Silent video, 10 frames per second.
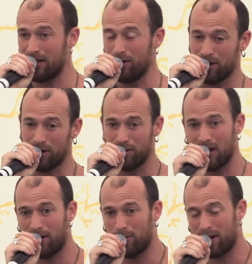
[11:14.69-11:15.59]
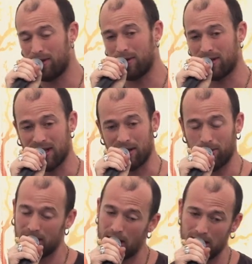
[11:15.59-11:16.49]
and you can do that whether it's like
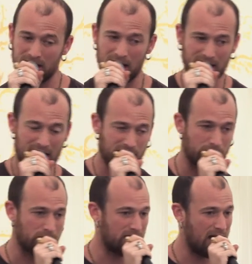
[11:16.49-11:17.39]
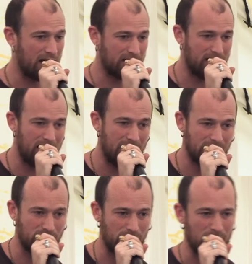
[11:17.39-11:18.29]
with contact dance or ecstatic
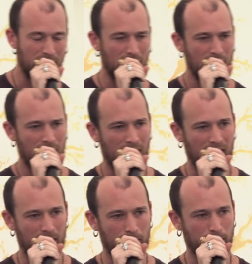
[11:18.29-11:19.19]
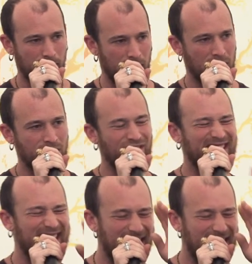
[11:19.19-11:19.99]
dance or just